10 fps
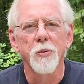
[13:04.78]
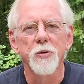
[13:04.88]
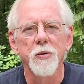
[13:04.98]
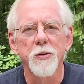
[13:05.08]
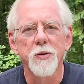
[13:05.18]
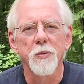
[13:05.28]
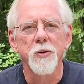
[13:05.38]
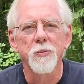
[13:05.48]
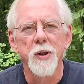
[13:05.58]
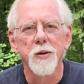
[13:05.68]
always learn
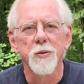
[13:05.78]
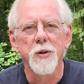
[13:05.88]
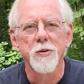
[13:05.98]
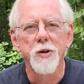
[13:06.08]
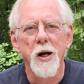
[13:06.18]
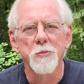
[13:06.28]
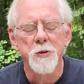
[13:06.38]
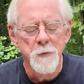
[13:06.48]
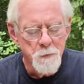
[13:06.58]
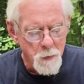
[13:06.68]
something when I do these jobs.
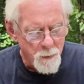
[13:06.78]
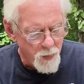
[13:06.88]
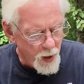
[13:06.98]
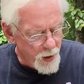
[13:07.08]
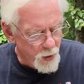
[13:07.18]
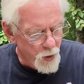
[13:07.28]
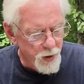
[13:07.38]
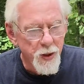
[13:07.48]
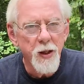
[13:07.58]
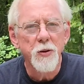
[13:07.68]
And I want
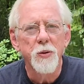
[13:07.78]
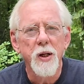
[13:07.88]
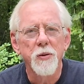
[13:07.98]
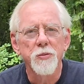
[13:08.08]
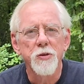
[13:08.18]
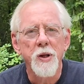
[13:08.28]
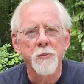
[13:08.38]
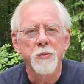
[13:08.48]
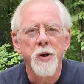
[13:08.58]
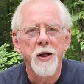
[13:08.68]
to thank you again for
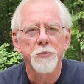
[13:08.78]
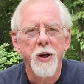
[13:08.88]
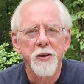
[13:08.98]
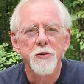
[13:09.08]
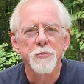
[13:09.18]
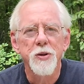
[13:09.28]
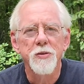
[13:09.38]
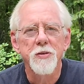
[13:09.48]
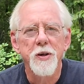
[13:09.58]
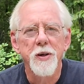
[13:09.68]
stopping by the Pellets and
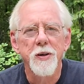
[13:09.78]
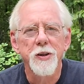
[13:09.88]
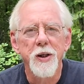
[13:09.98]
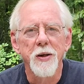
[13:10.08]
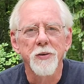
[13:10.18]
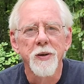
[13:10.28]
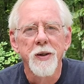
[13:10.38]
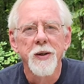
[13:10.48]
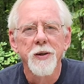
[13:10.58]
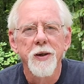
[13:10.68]
Pistons Airgun channel.
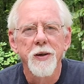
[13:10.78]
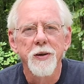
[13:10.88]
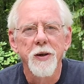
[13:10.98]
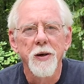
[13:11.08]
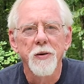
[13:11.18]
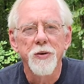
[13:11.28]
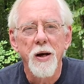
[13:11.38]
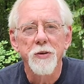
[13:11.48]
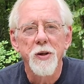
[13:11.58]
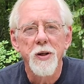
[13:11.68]
And if you
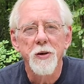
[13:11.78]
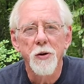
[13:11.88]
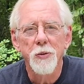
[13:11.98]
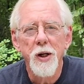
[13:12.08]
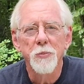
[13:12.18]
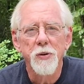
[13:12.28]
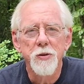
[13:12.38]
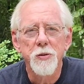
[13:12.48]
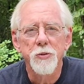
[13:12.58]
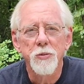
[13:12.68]
haven't done it already,
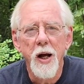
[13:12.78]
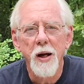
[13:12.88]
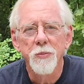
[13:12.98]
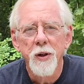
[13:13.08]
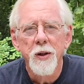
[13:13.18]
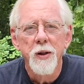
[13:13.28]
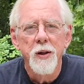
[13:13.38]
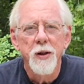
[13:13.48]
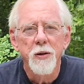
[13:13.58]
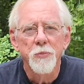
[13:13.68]
please subscribe.
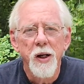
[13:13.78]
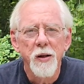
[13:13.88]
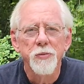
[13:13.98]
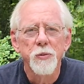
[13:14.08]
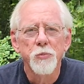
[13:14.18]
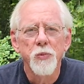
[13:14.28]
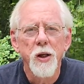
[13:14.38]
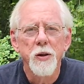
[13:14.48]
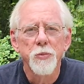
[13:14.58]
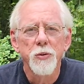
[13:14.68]
Hit the bell if you'd
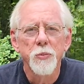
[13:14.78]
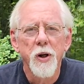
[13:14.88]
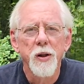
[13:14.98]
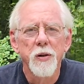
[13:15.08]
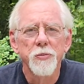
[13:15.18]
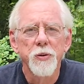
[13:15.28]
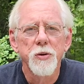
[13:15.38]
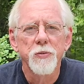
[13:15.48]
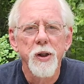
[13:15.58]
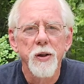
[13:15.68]
like to be reminded of
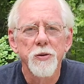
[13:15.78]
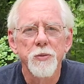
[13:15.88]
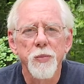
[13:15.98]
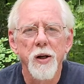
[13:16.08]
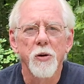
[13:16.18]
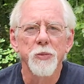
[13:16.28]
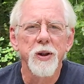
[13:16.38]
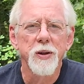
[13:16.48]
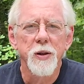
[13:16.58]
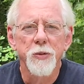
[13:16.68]
future videos. And by all
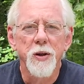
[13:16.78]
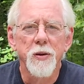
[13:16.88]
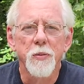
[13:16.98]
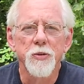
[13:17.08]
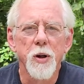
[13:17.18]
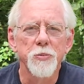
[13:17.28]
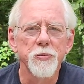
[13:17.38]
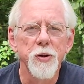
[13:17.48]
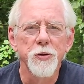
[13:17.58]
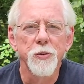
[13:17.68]
means, give me a thumbs up
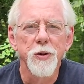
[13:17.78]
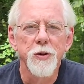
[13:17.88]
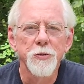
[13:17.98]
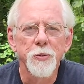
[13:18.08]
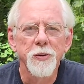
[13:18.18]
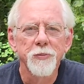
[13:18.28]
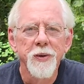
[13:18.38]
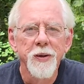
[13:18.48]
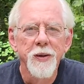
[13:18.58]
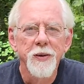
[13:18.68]
if you enjoyed this one.
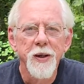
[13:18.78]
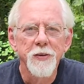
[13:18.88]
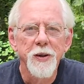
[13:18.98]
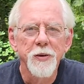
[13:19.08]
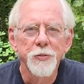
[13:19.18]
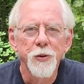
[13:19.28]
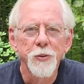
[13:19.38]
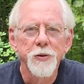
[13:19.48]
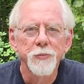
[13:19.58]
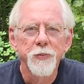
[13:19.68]
Thanks again,
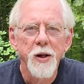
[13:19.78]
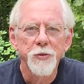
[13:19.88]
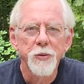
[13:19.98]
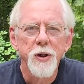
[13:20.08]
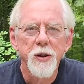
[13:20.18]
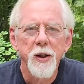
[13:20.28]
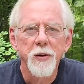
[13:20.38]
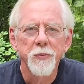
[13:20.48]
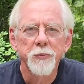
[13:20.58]
folks. Have a great day.